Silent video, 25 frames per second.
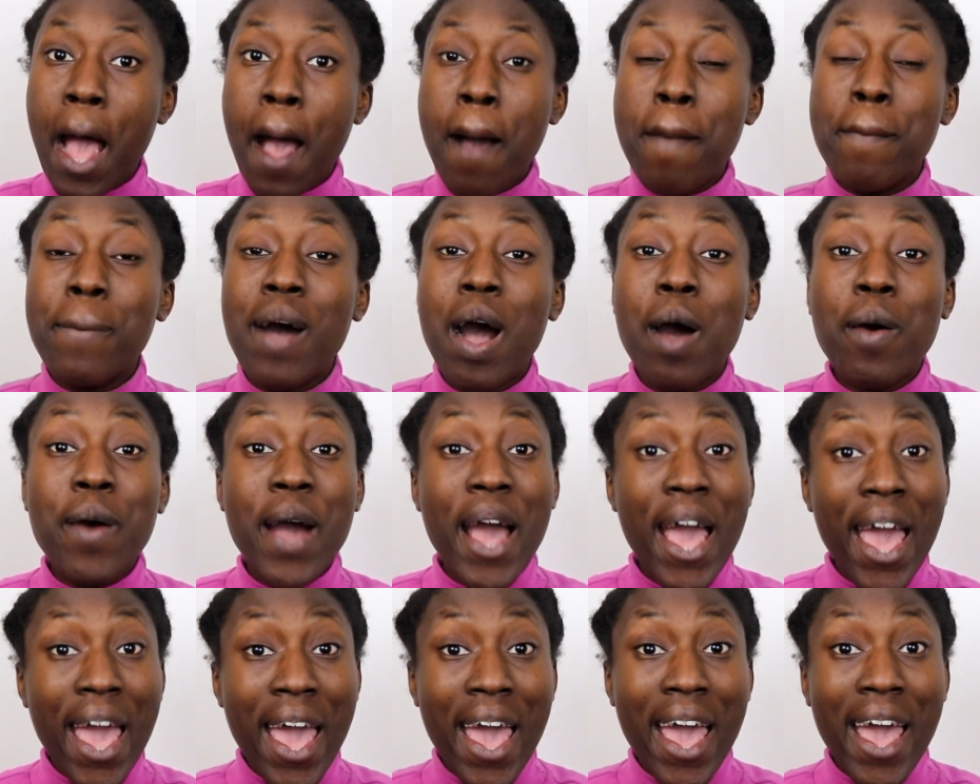about
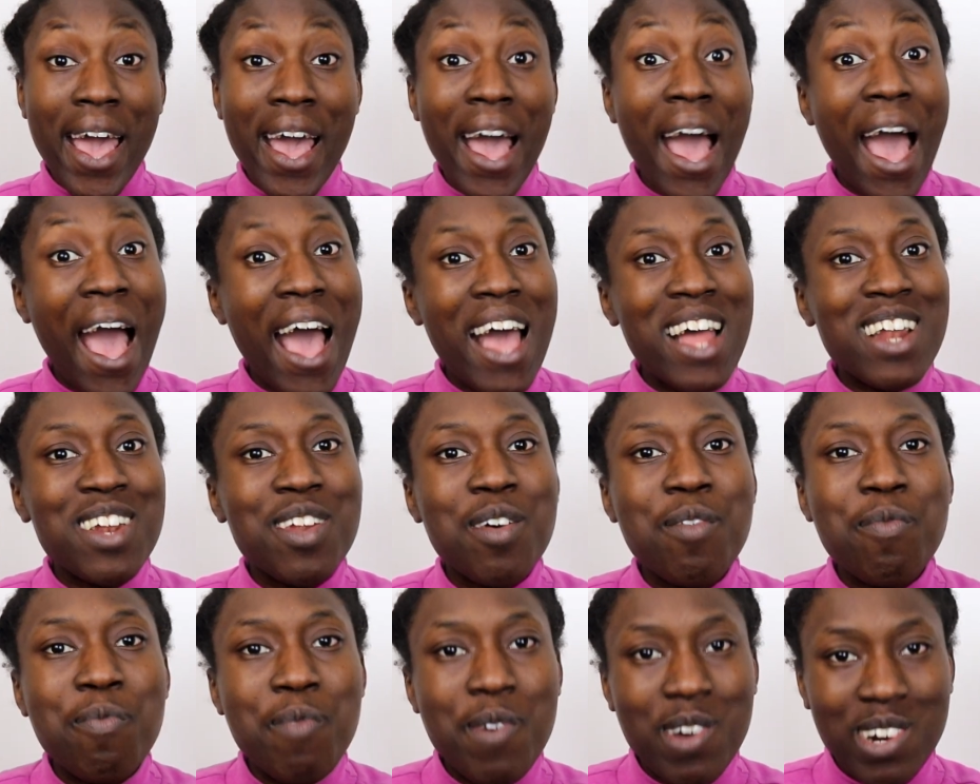hair
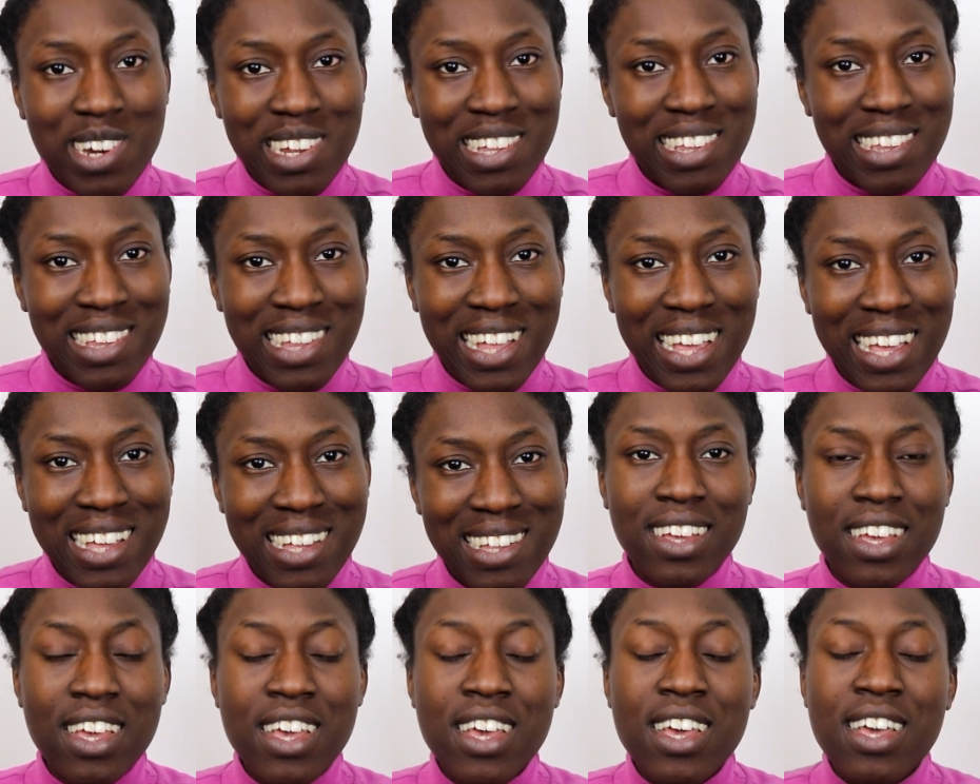and modesty.
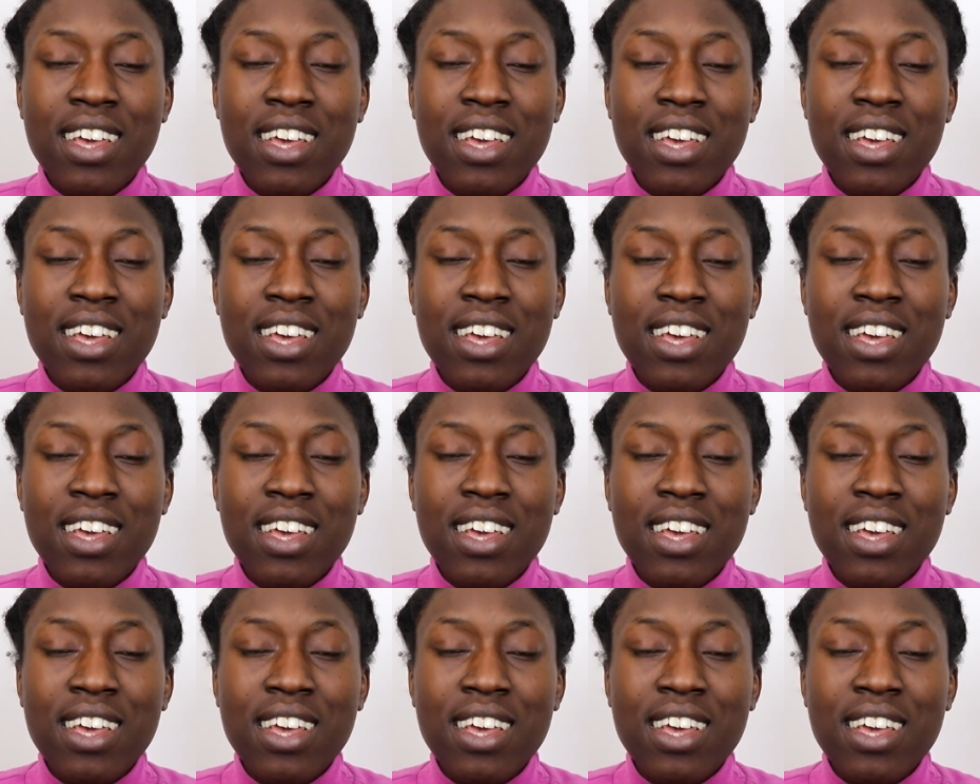